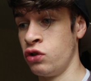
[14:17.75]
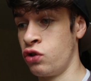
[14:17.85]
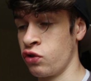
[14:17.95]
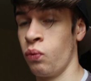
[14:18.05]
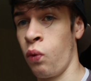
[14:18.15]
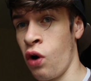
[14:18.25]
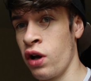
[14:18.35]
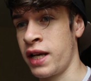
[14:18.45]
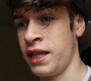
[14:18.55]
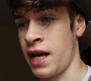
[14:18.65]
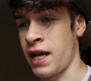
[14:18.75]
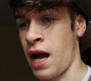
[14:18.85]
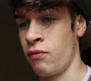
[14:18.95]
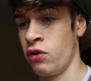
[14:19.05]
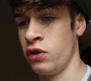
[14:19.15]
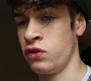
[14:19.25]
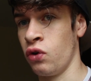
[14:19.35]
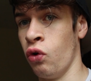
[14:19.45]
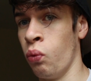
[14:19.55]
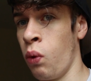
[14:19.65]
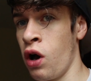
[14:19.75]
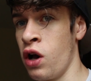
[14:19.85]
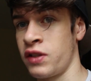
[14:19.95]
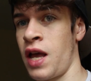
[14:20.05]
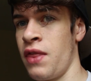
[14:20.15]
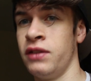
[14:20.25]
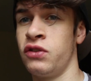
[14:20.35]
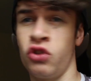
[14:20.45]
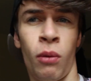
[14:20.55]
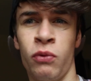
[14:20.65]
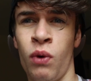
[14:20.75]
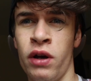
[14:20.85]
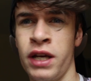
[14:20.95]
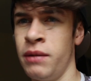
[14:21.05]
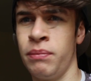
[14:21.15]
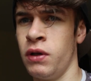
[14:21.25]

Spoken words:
doesn't work in their cameras, or works and then stops working,